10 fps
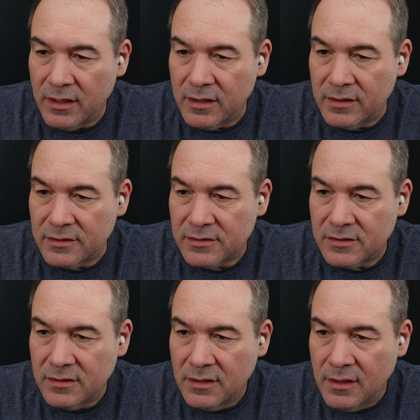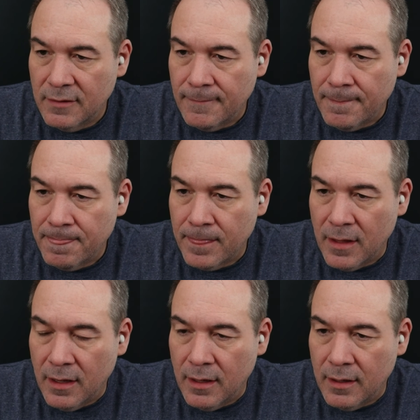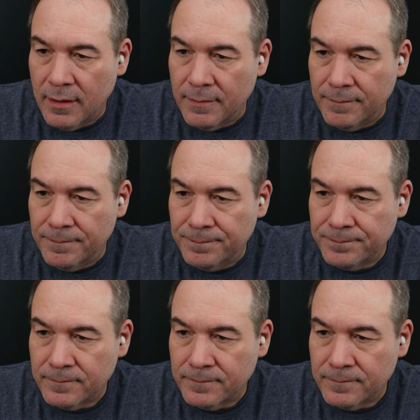is I